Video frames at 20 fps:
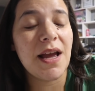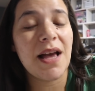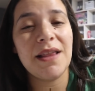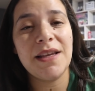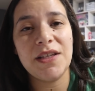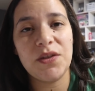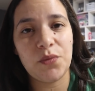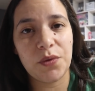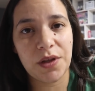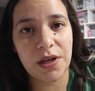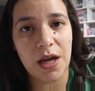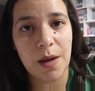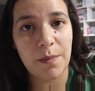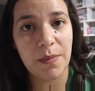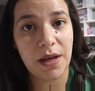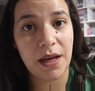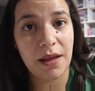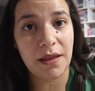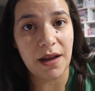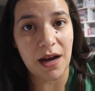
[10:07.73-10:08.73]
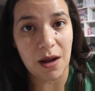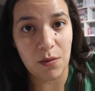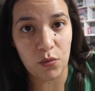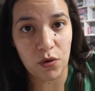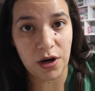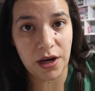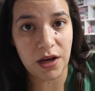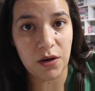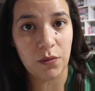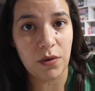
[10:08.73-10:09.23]
at least with the company that I'm
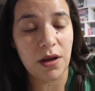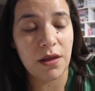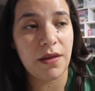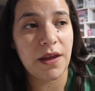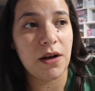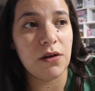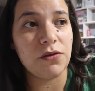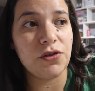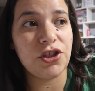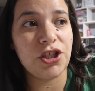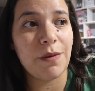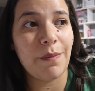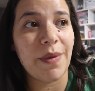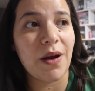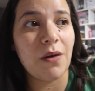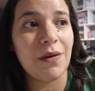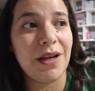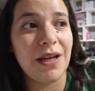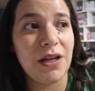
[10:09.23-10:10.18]
working with, they don't ship out